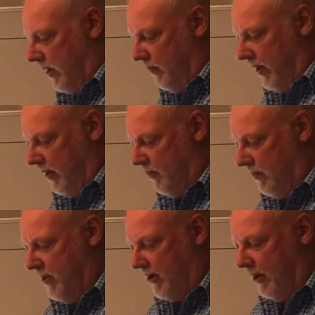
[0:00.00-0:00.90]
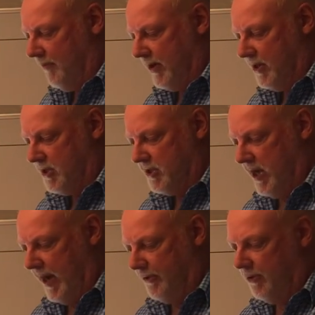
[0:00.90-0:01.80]
we, we, we're pretty confident it's
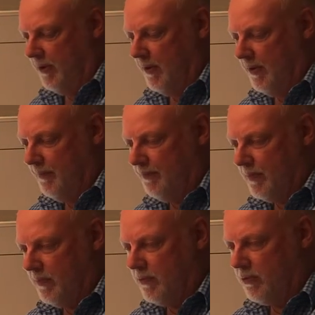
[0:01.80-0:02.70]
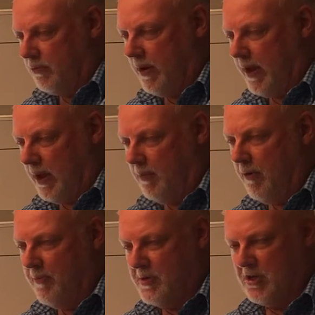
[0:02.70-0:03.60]
had three
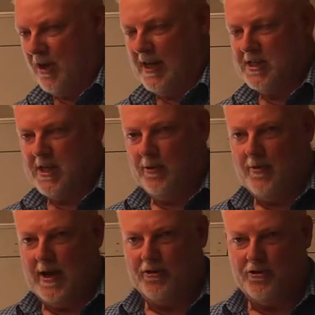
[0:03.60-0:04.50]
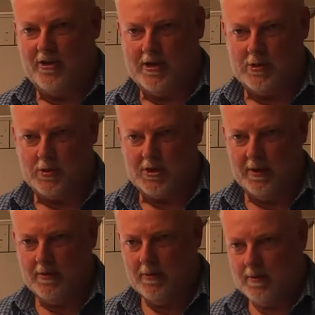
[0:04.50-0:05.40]
movements in the last 10,000 years or so.